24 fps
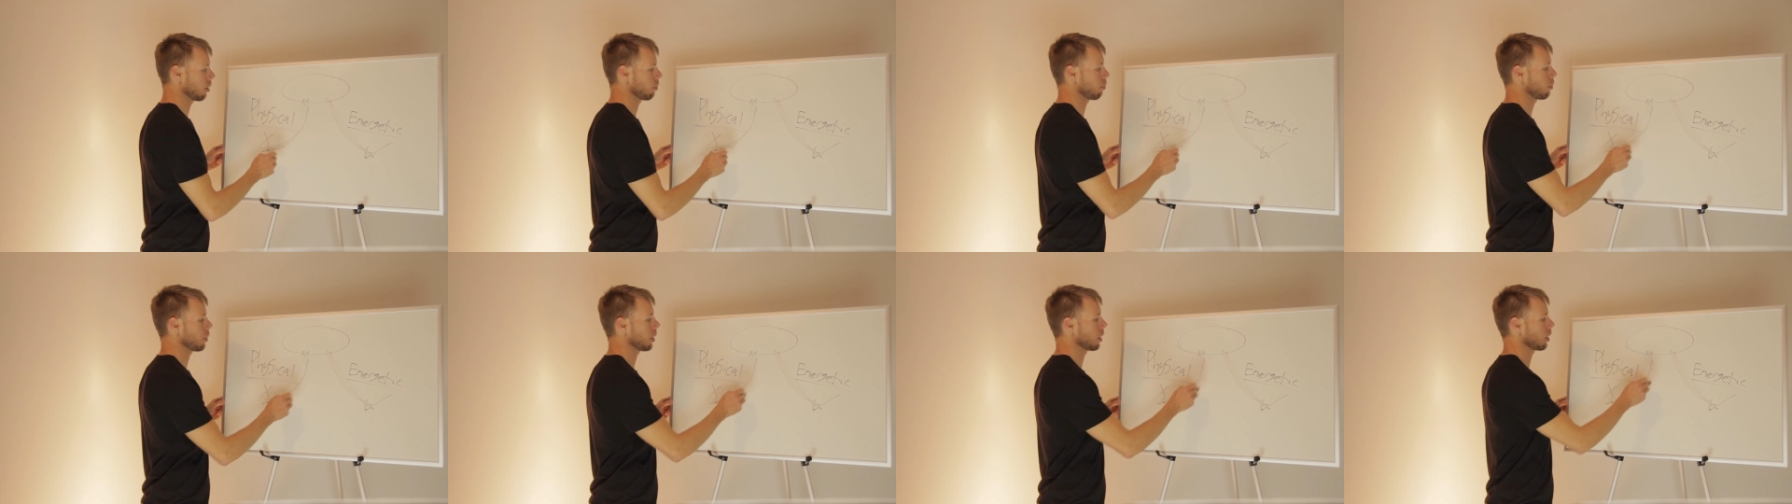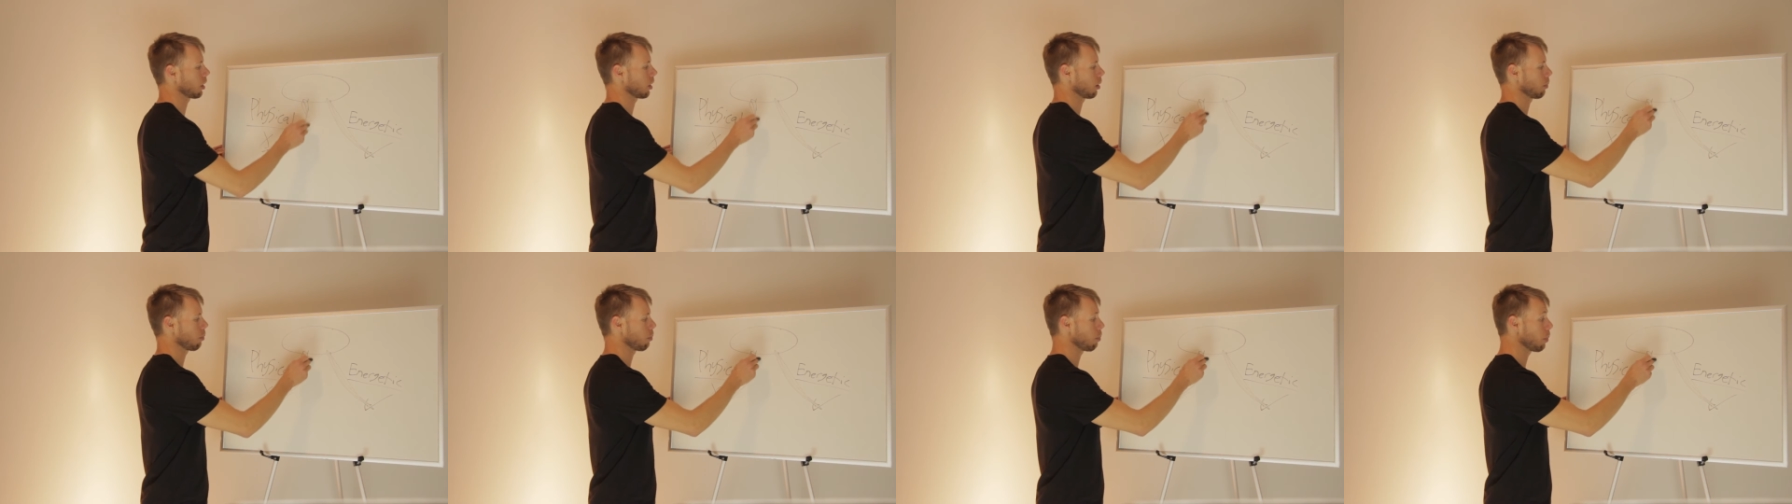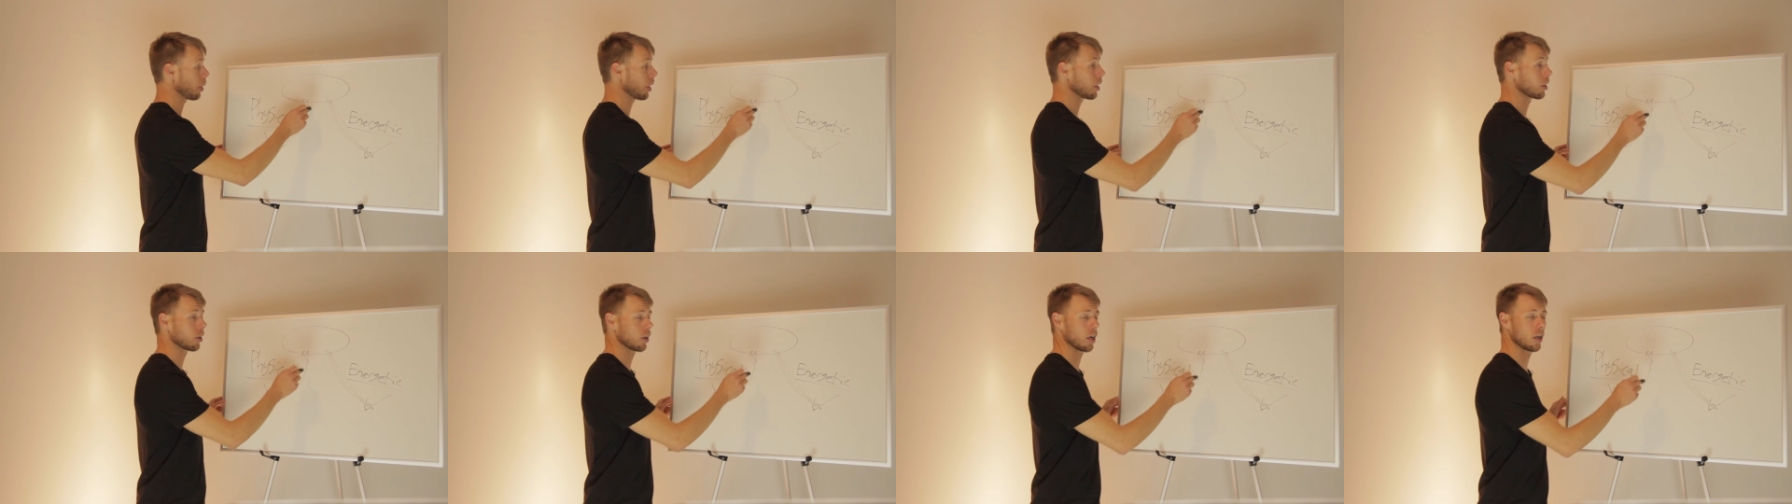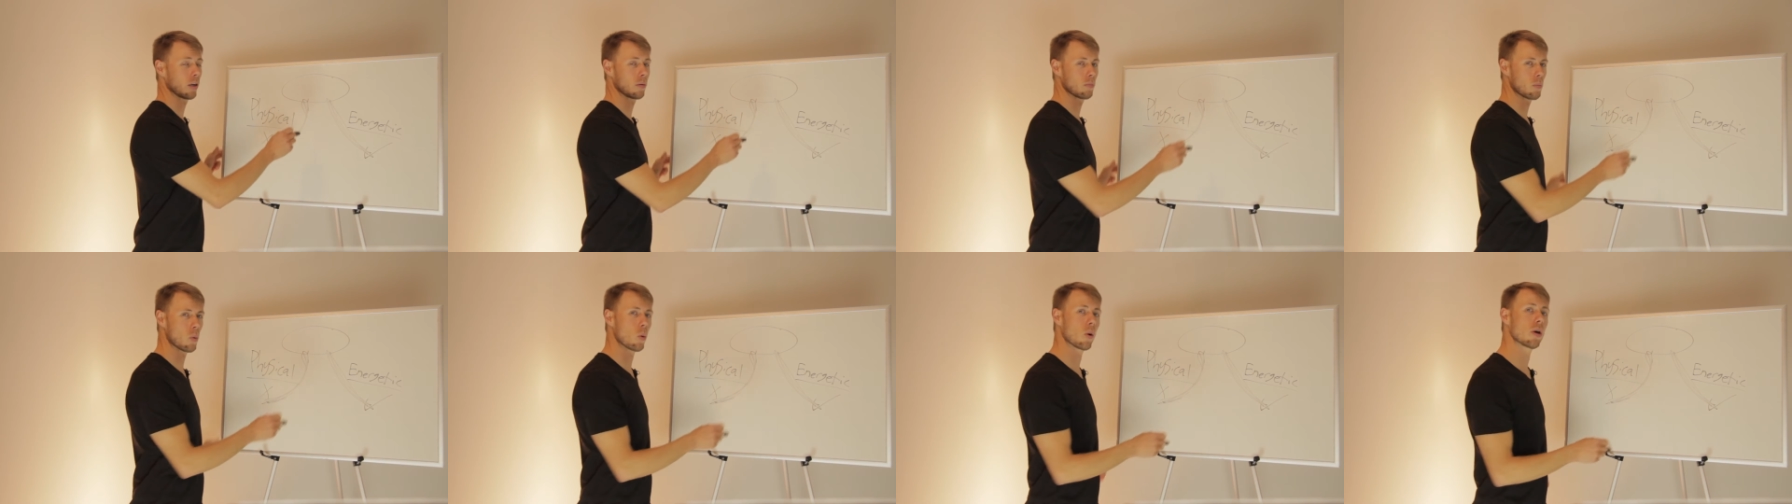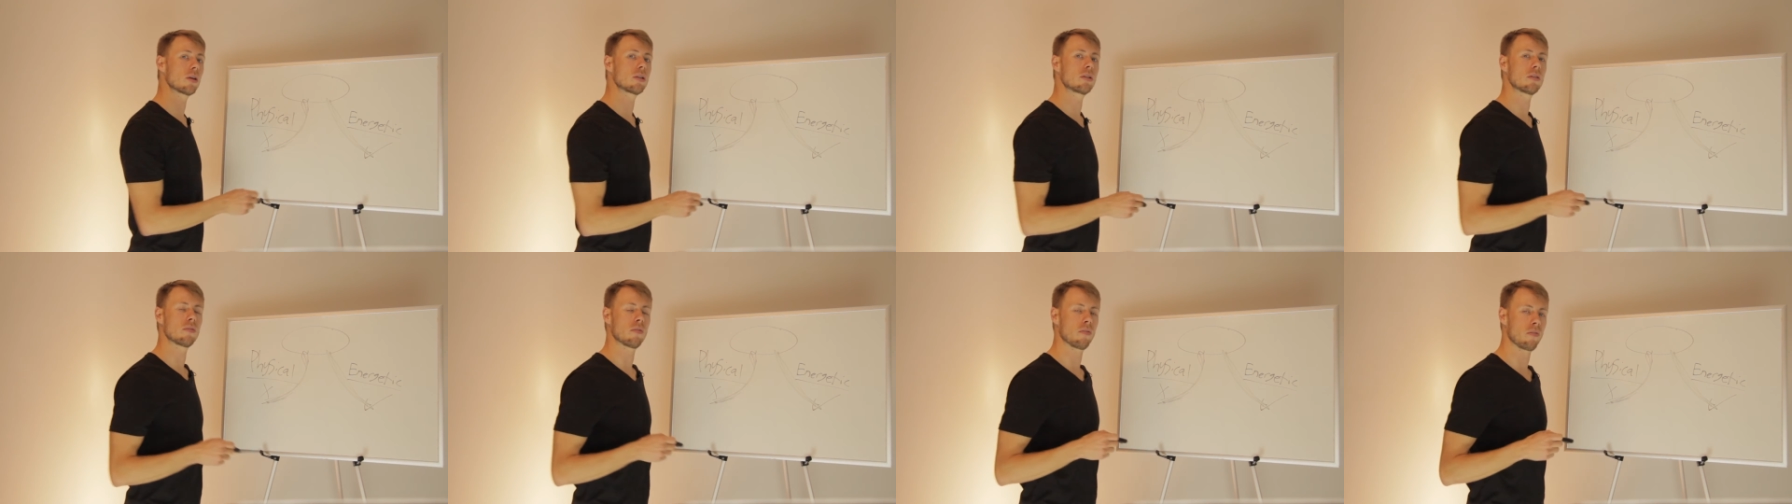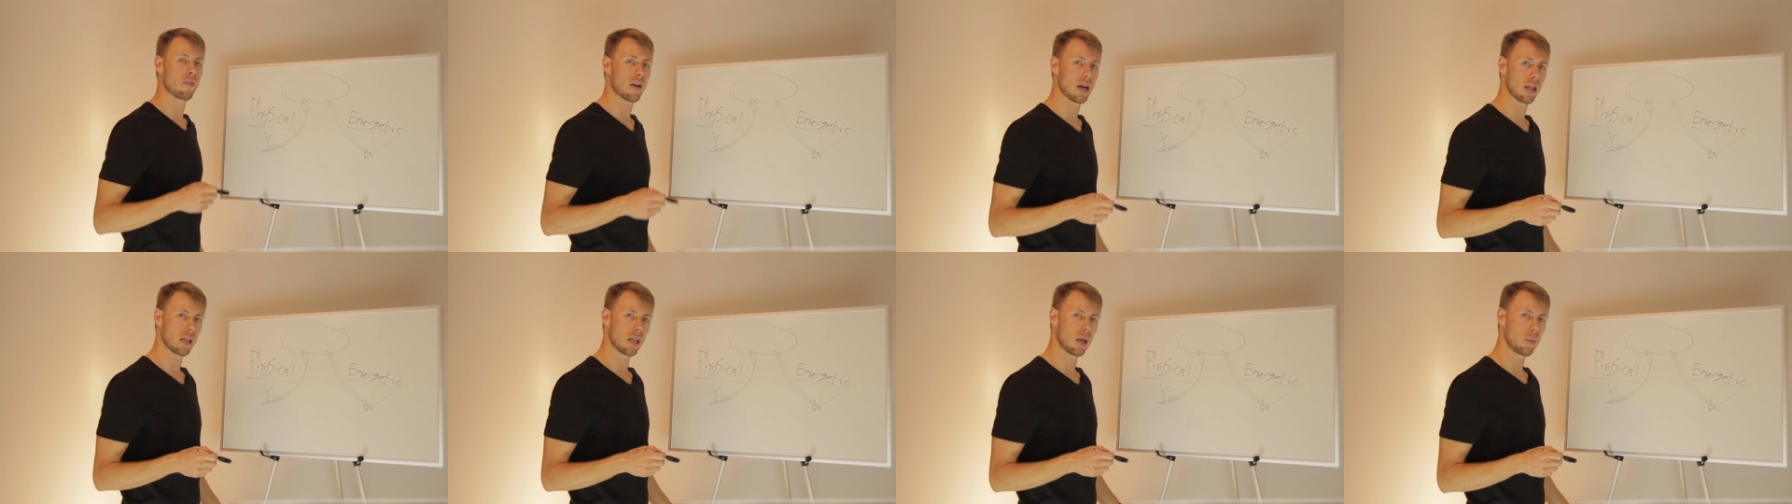and bigger and bigger and more
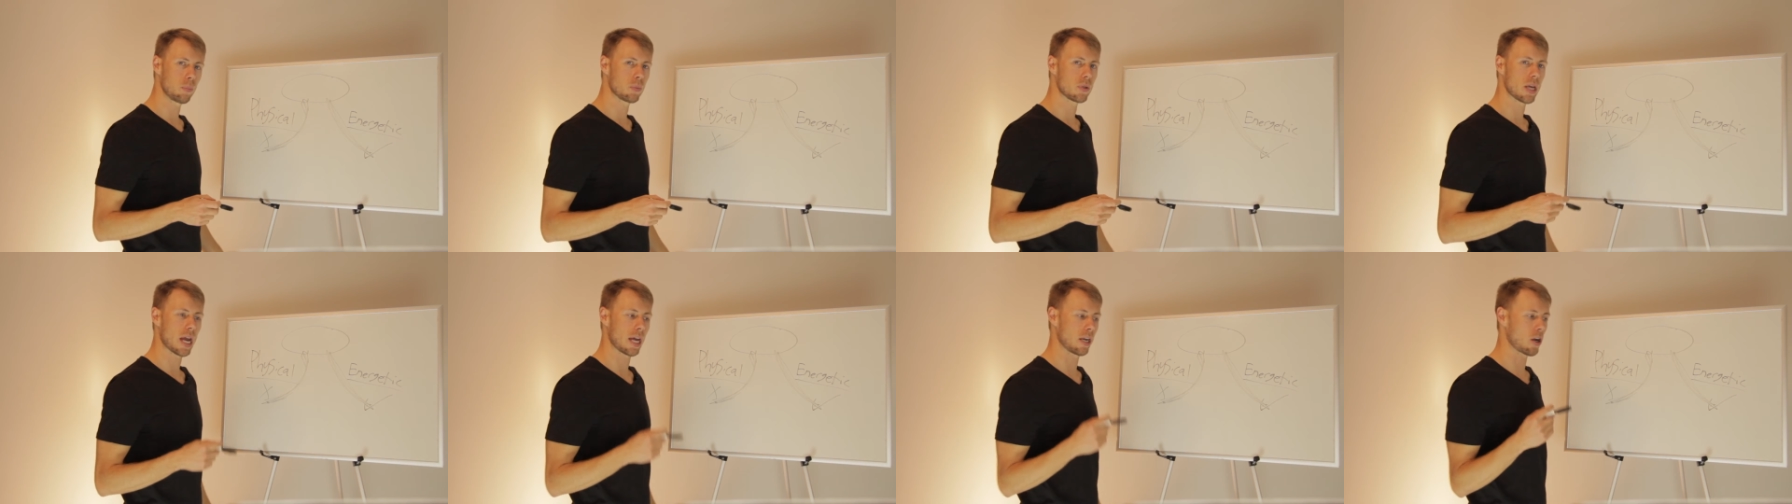developed